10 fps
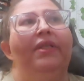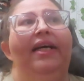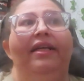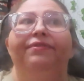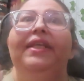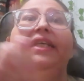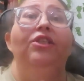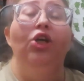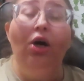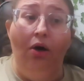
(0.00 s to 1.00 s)
And if they
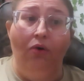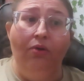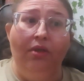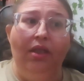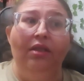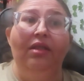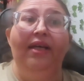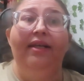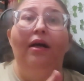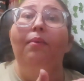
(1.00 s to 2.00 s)
don't,
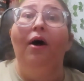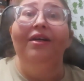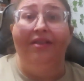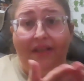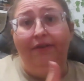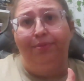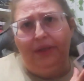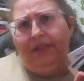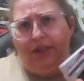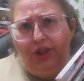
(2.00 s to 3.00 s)
then a safe
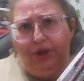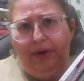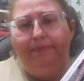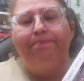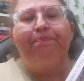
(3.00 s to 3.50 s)
place to do it.